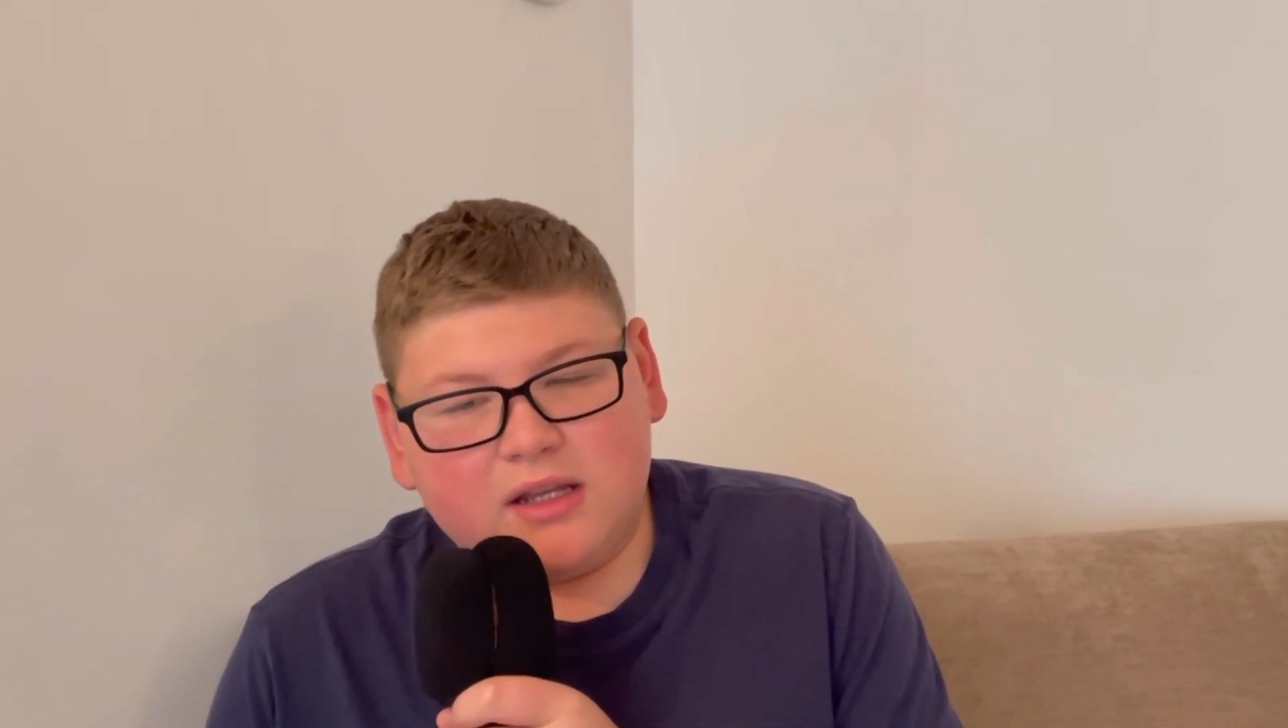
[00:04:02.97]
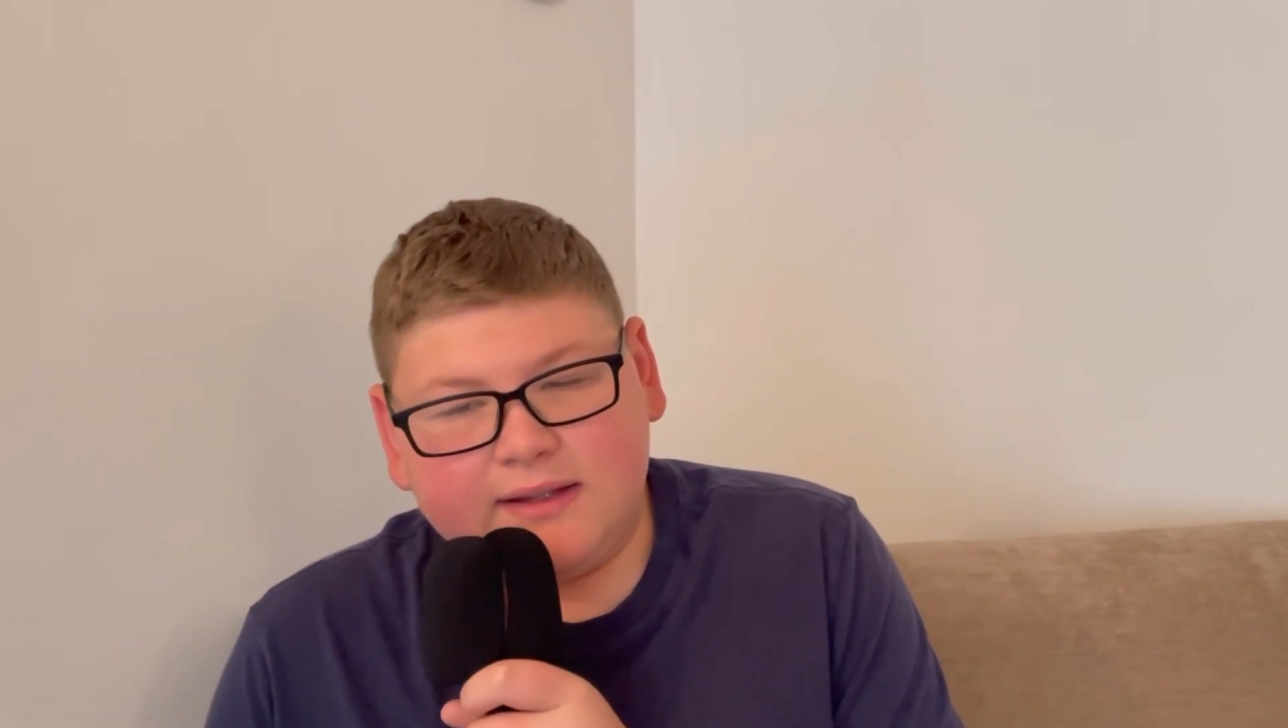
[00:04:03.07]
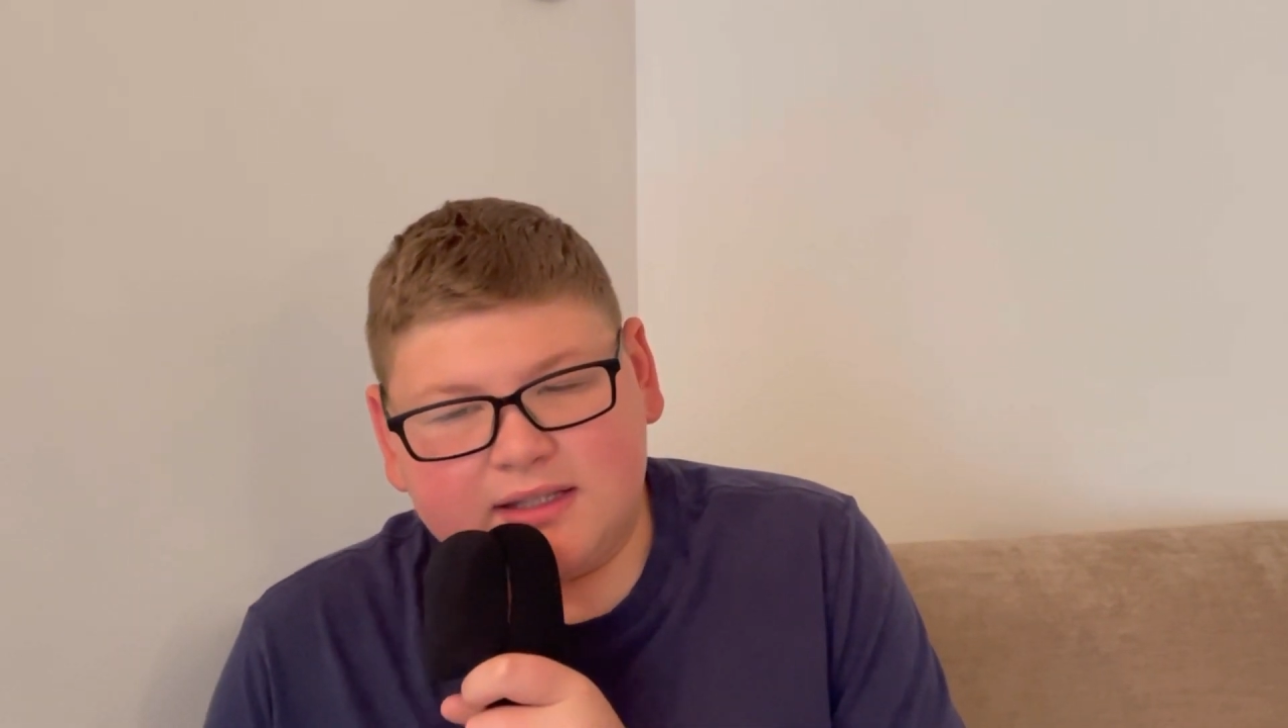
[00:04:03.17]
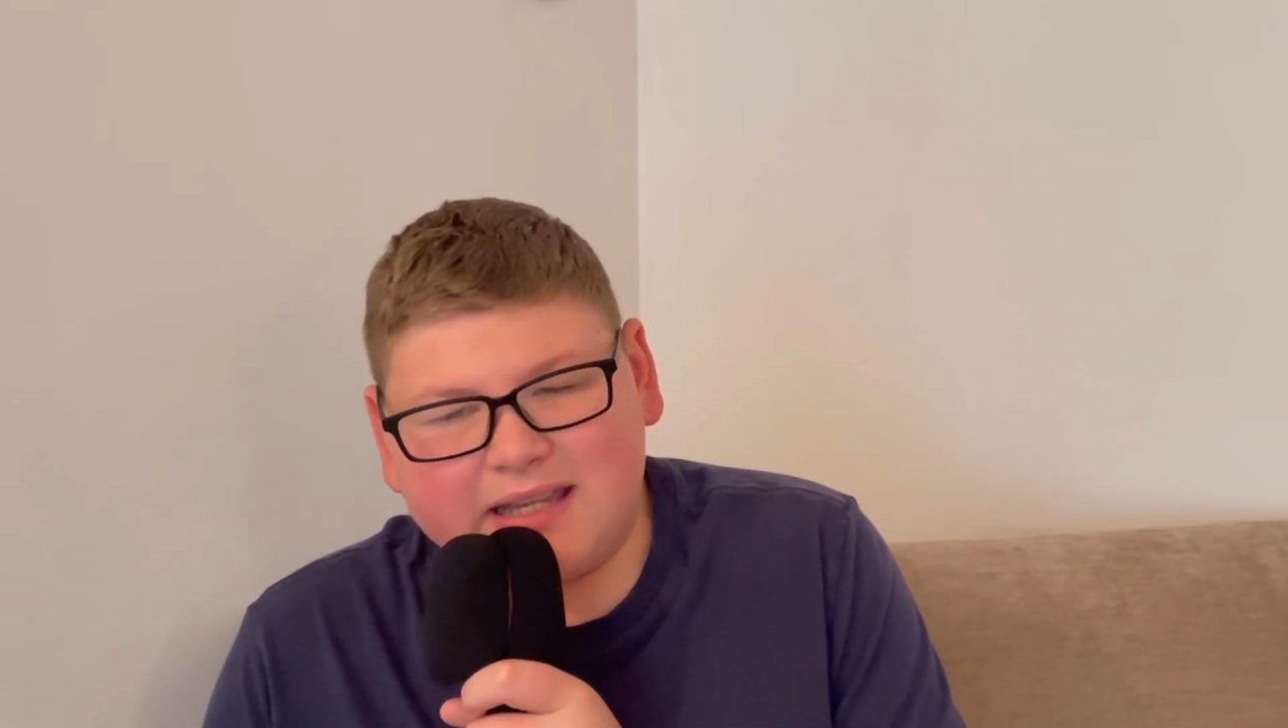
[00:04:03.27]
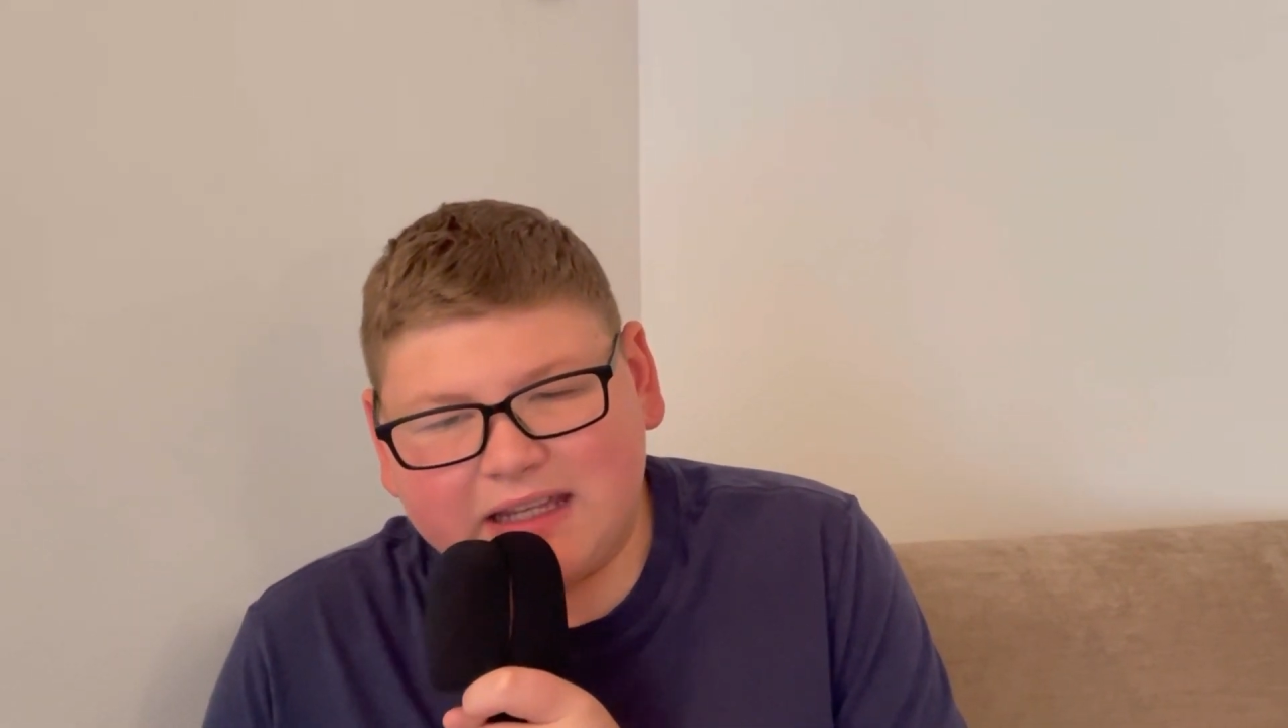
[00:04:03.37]

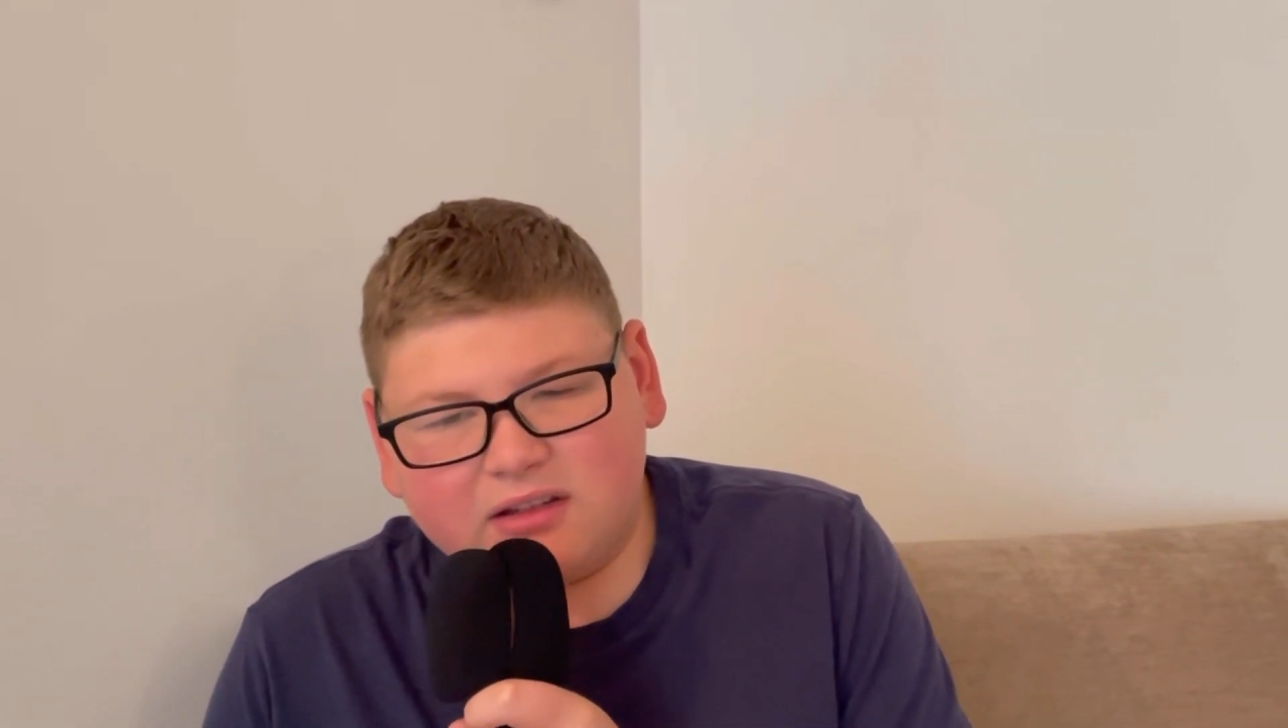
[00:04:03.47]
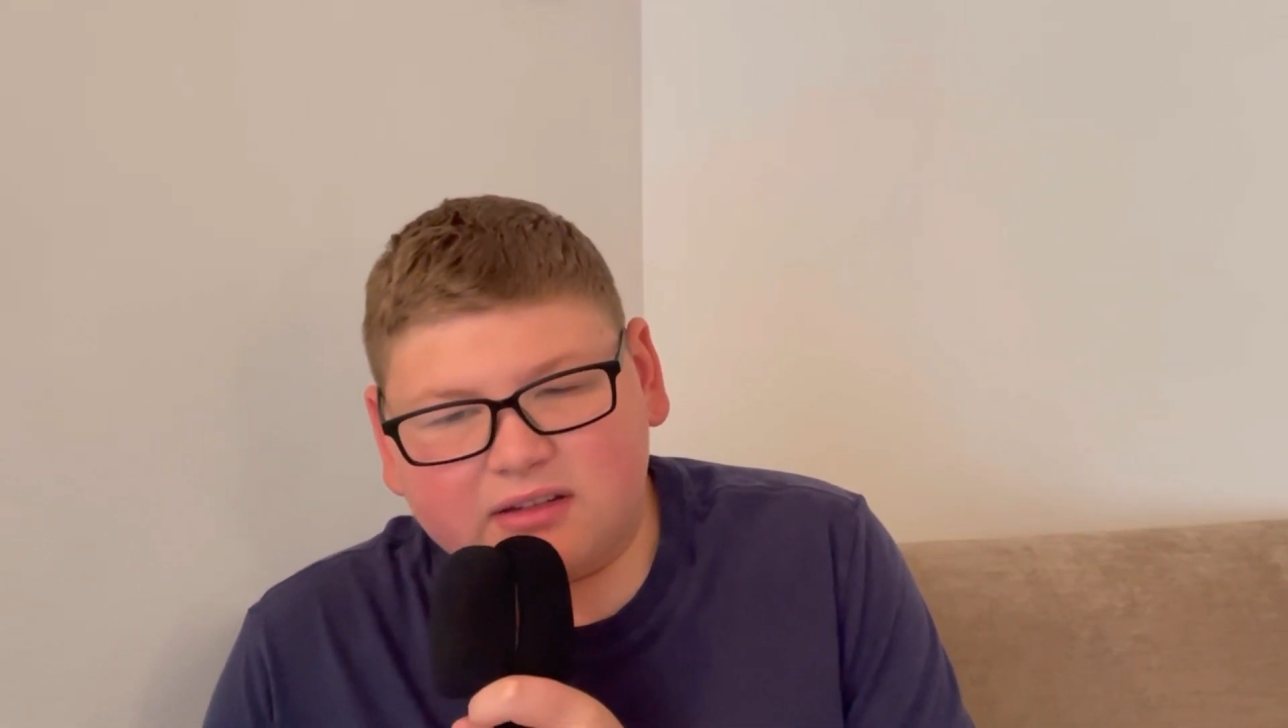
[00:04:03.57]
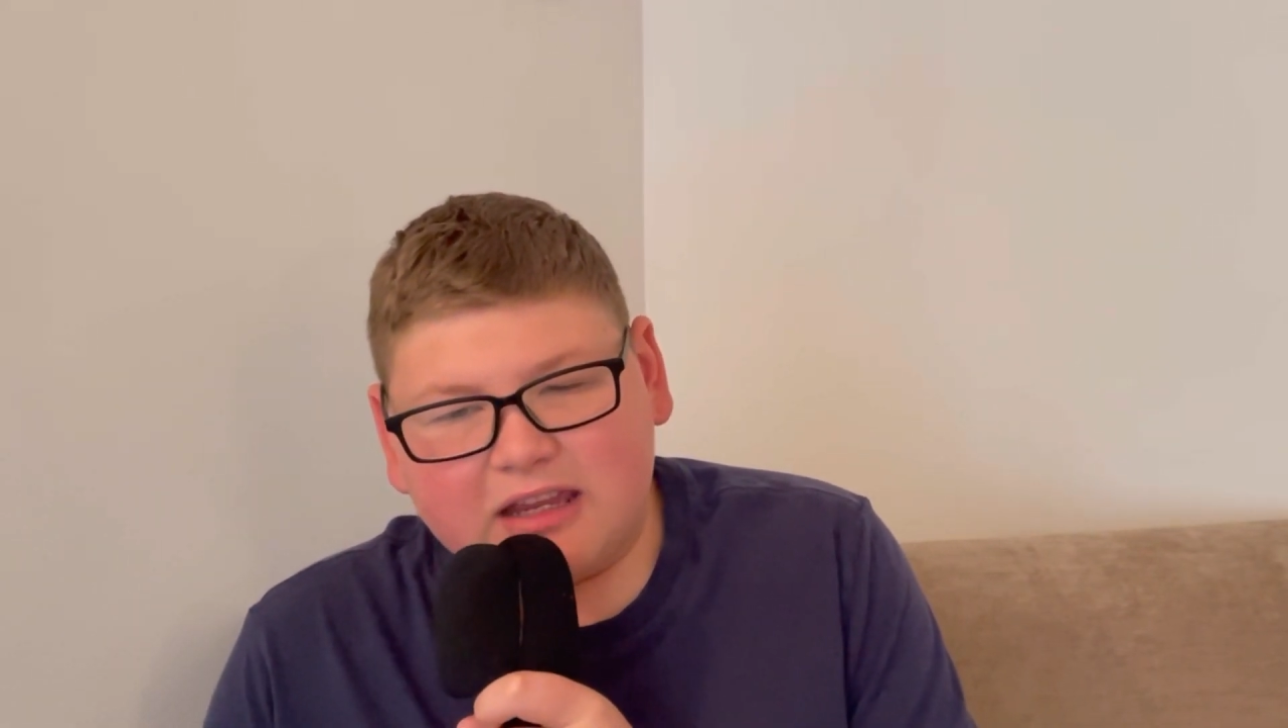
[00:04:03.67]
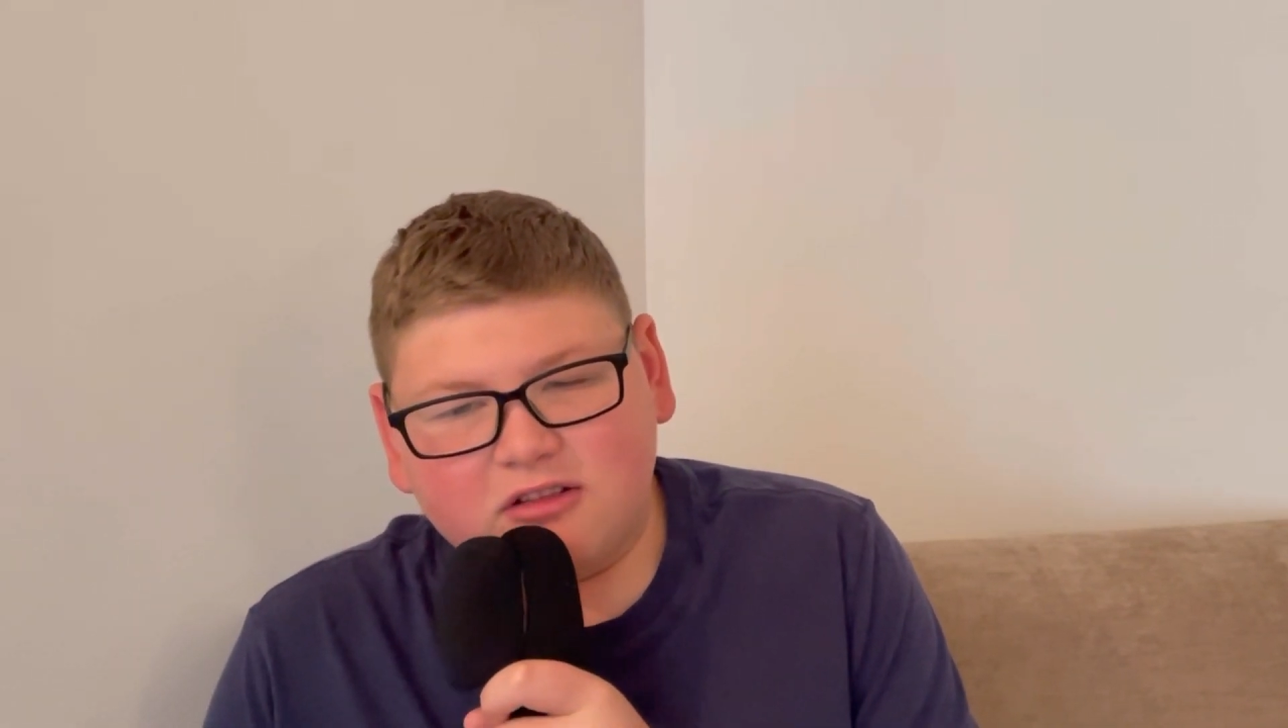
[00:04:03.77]
intense game,